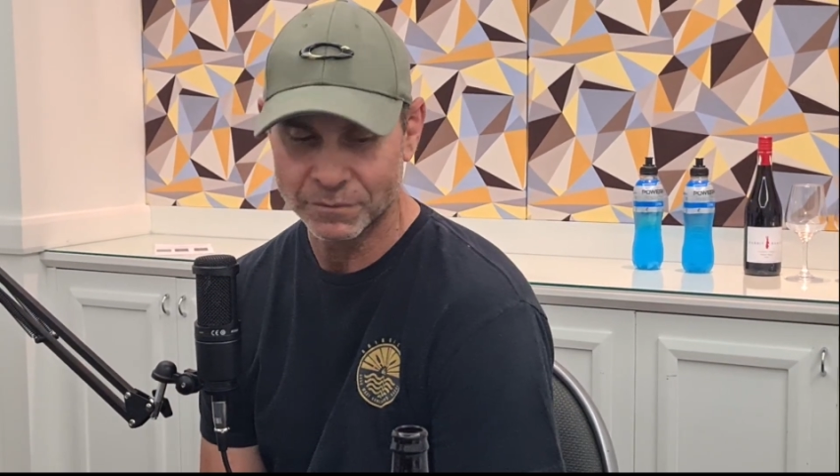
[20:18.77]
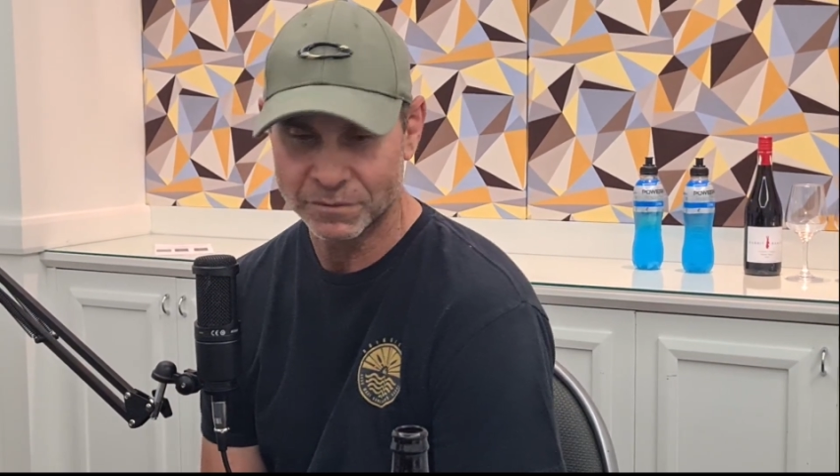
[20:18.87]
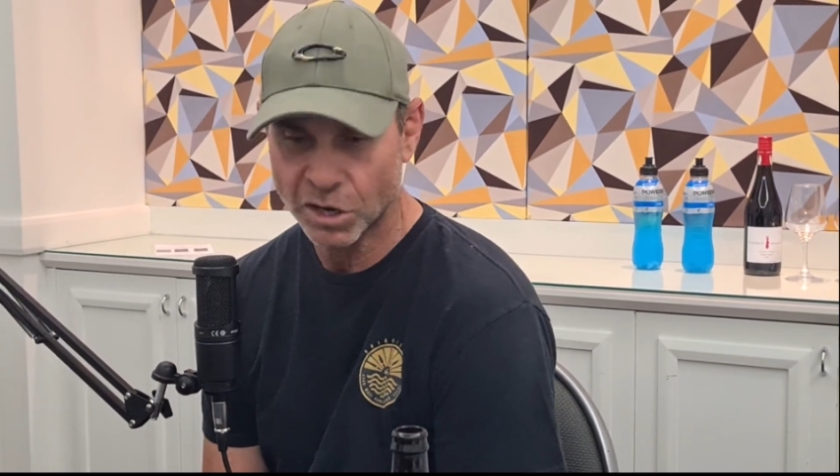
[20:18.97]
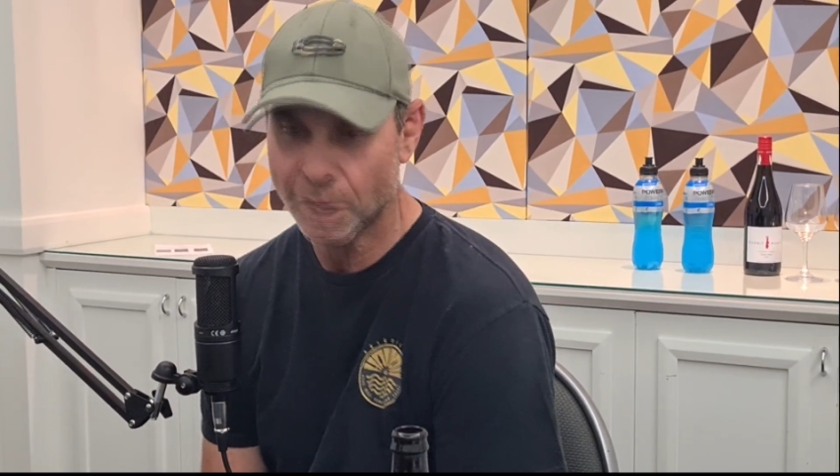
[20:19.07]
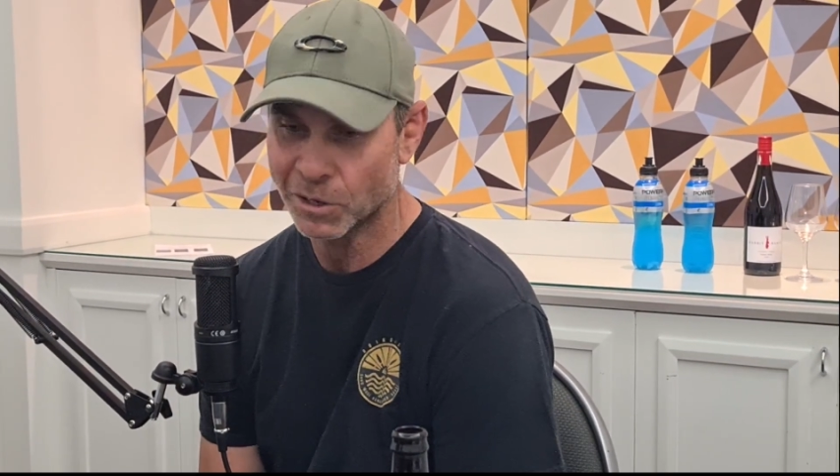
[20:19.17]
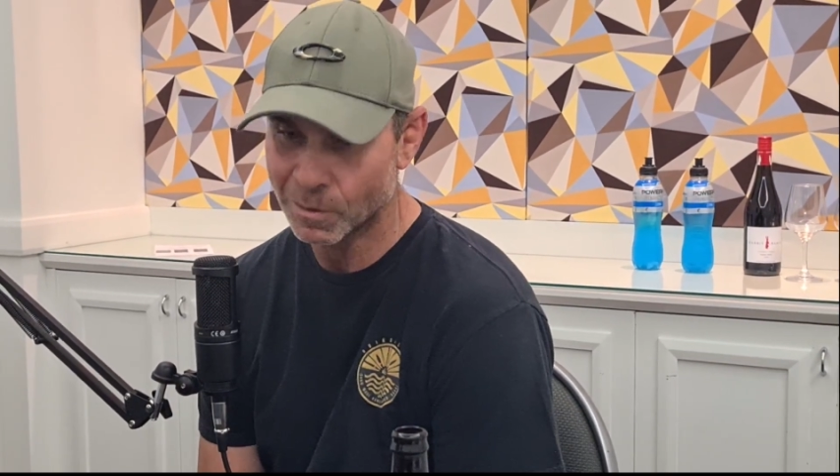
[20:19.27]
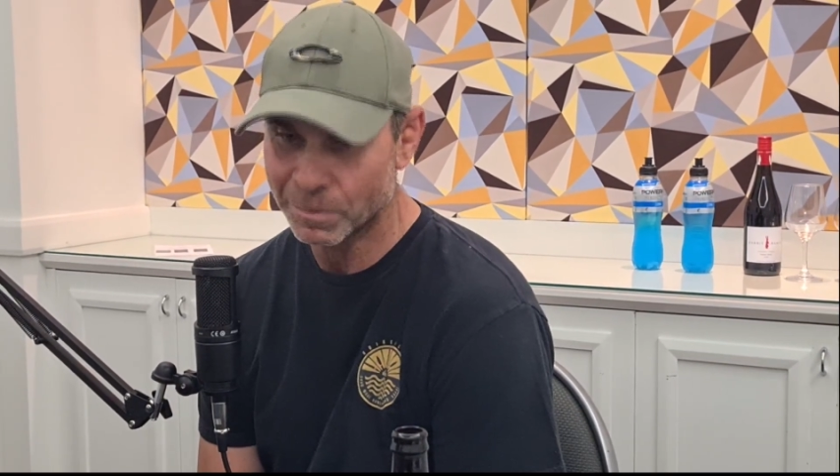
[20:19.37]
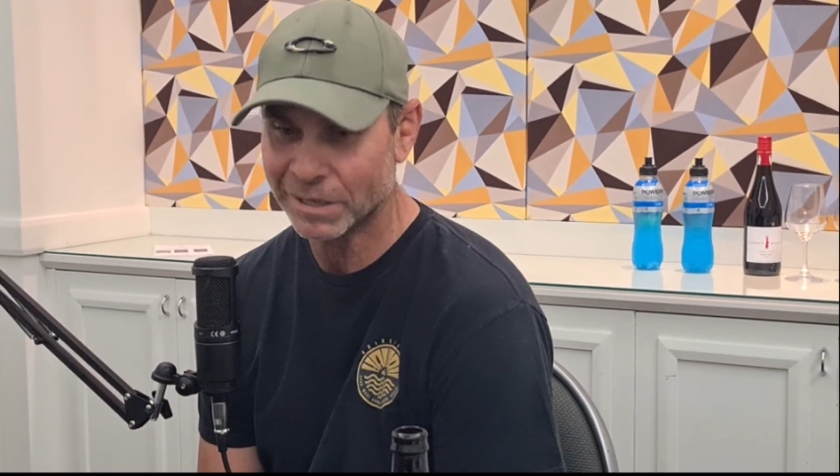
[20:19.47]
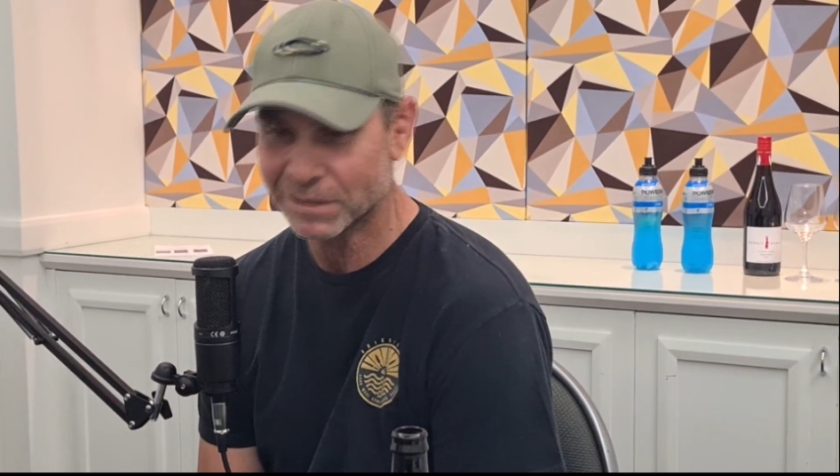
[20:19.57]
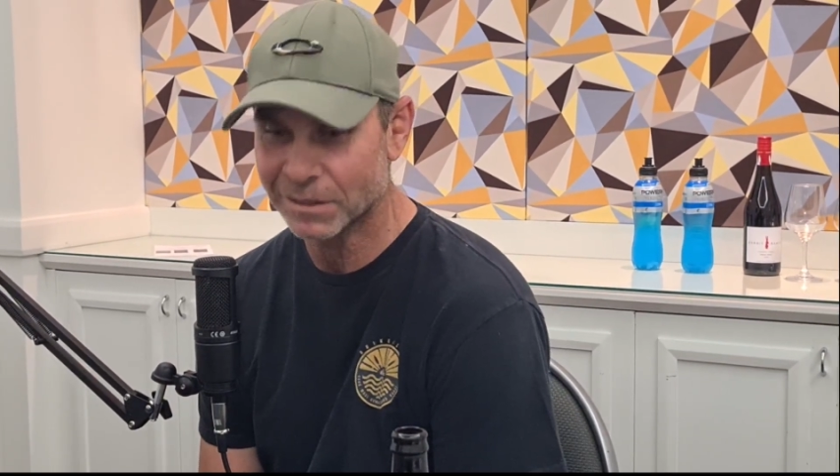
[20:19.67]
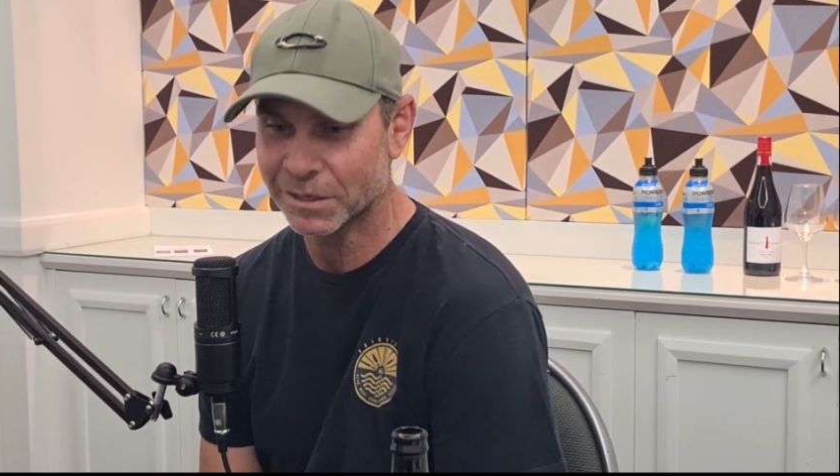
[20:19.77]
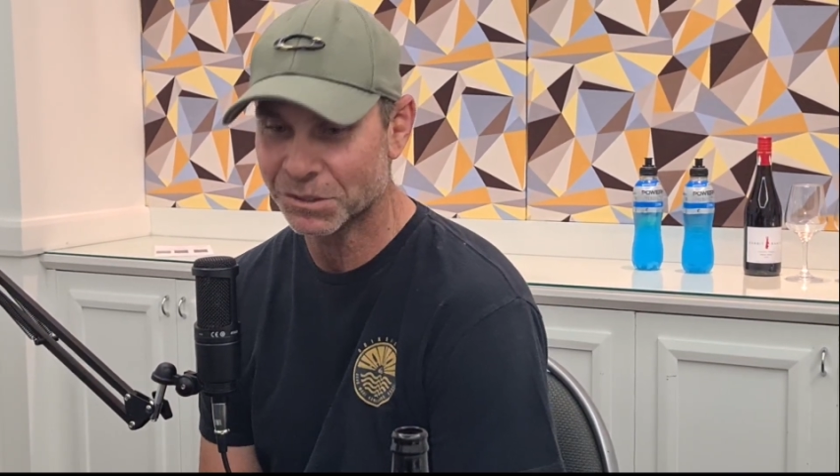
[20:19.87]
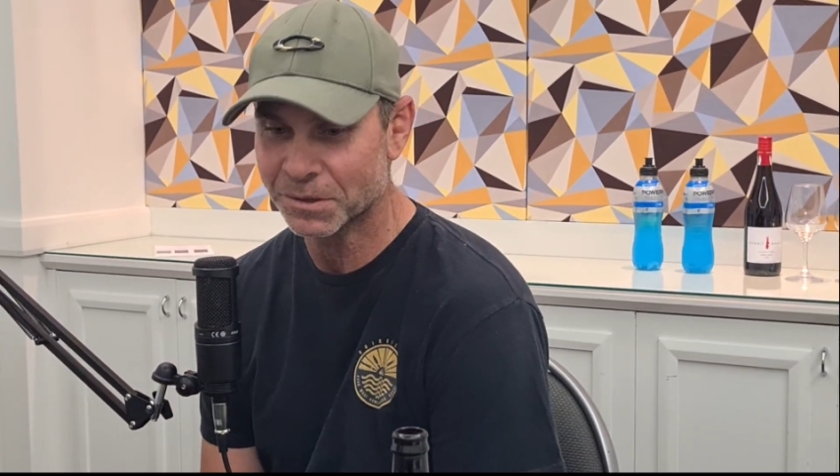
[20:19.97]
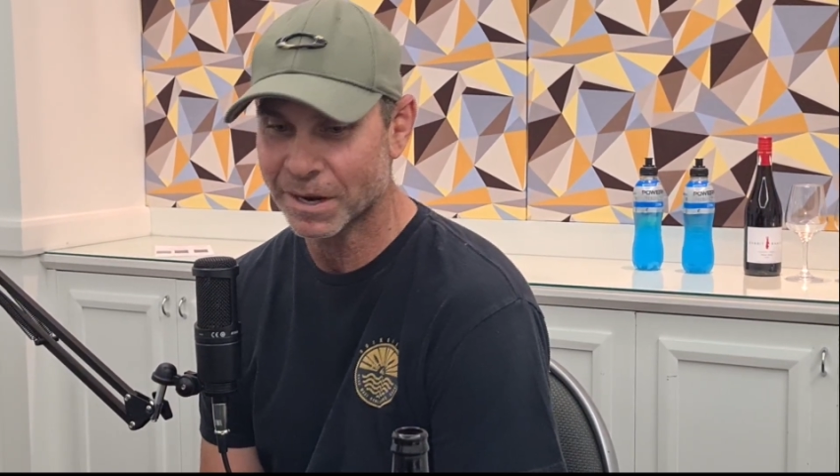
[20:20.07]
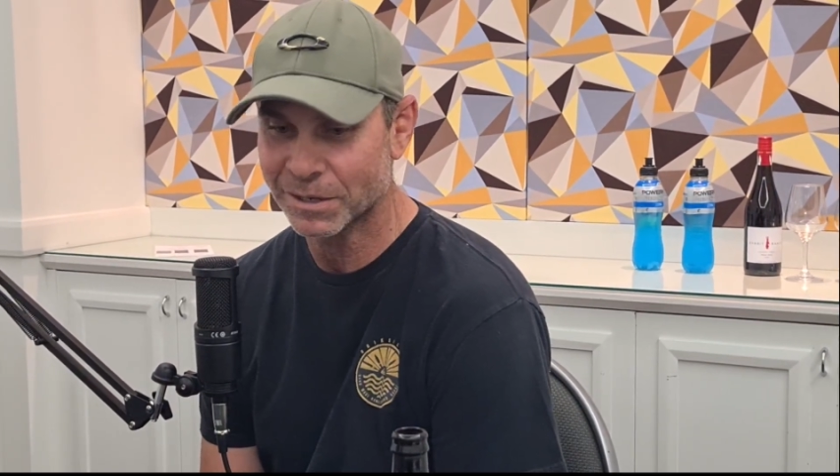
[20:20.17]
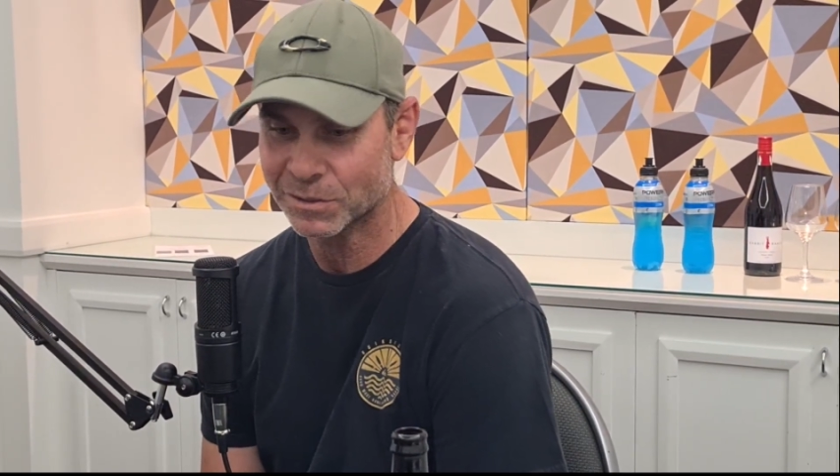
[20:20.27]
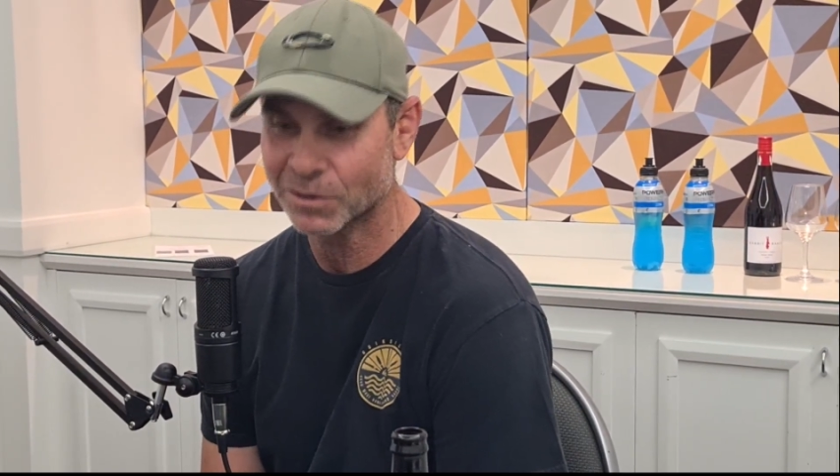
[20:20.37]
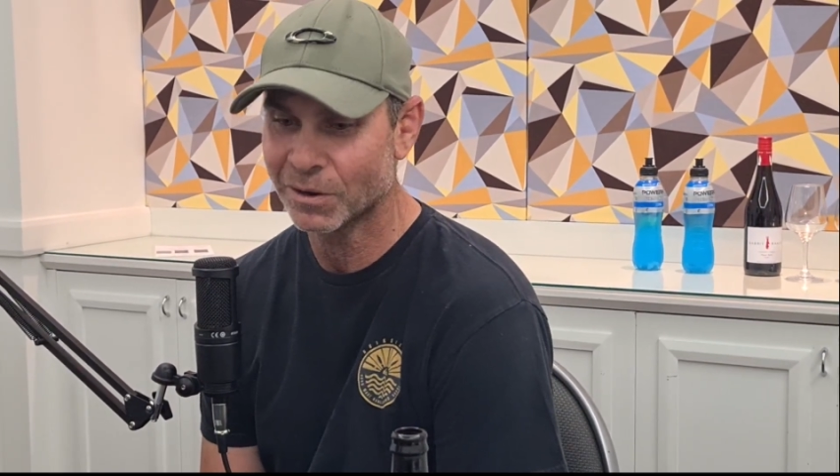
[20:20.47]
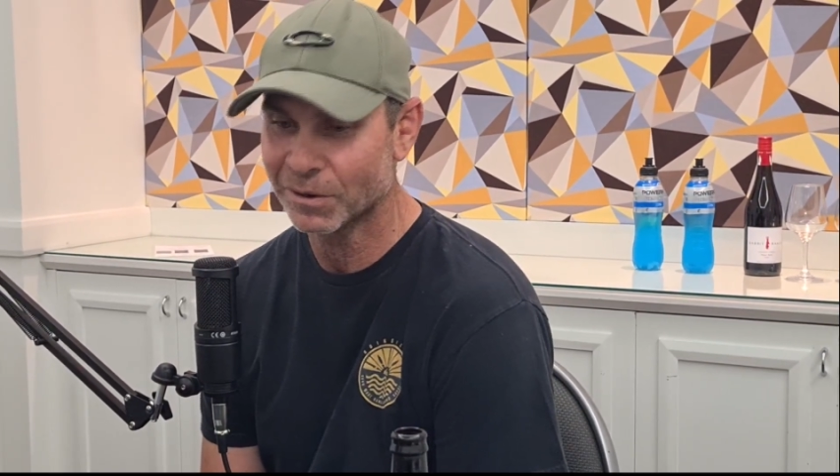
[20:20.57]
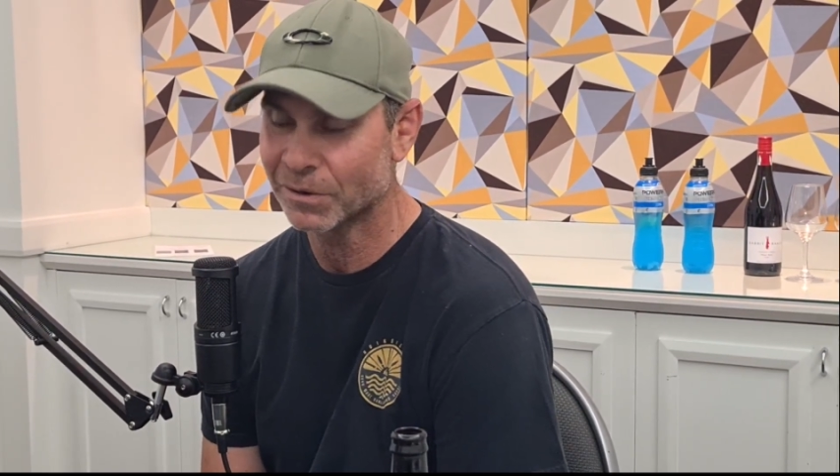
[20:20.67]
Toby got picked in the Australian
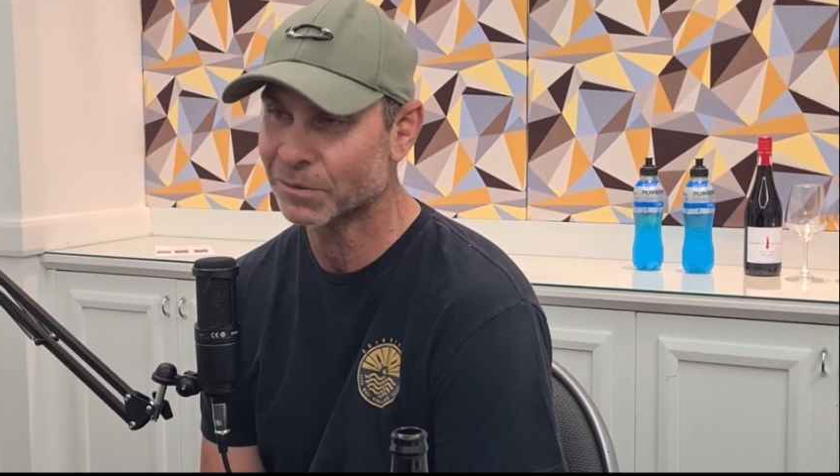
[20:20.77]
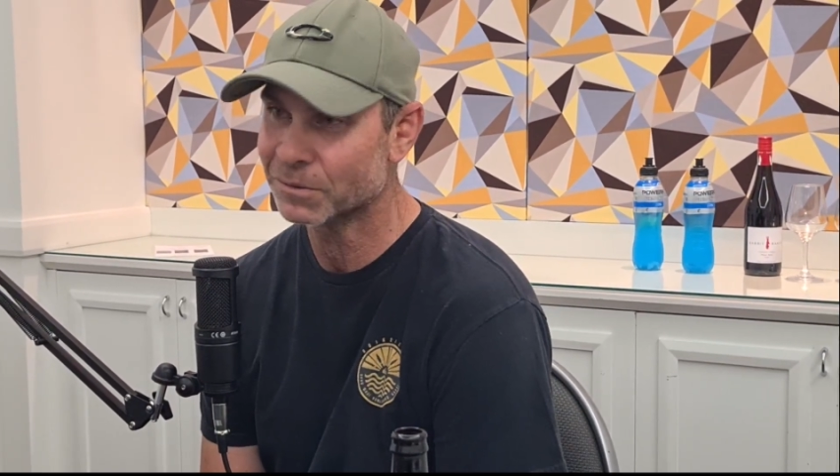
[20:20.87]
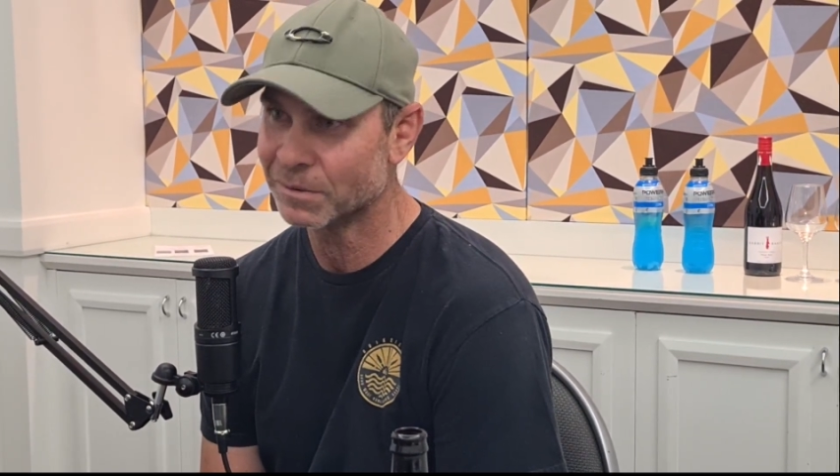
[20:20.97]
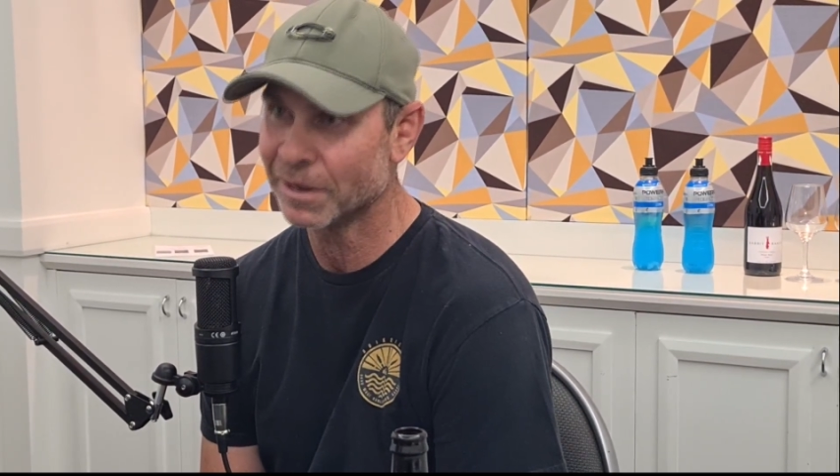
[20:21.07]
side, and I